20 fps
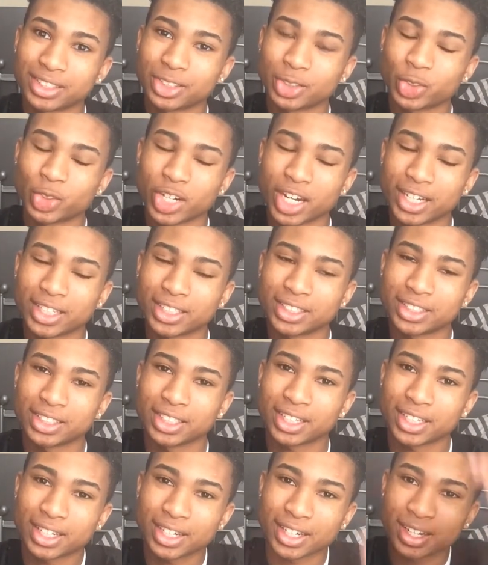
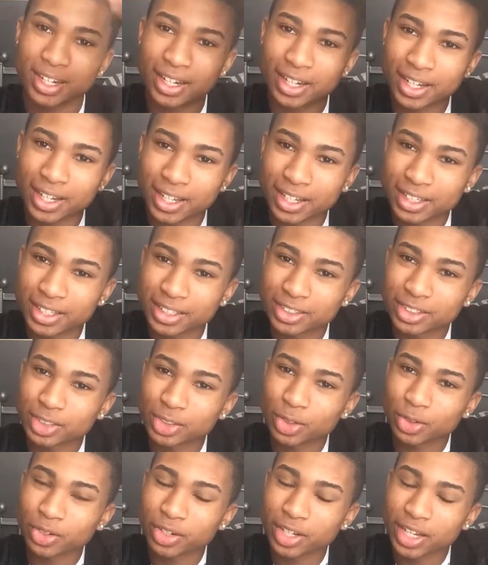tragic. This
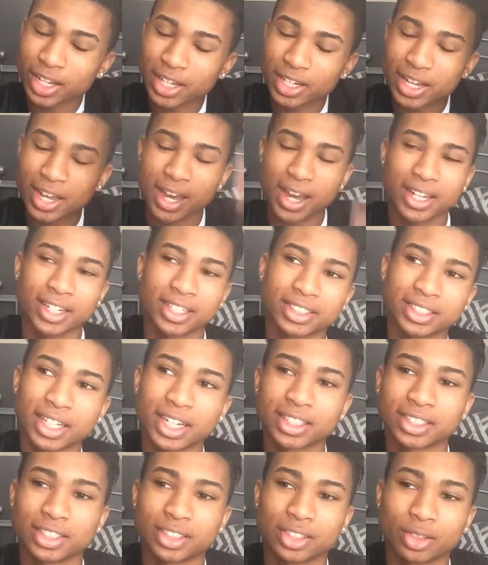story that I decided to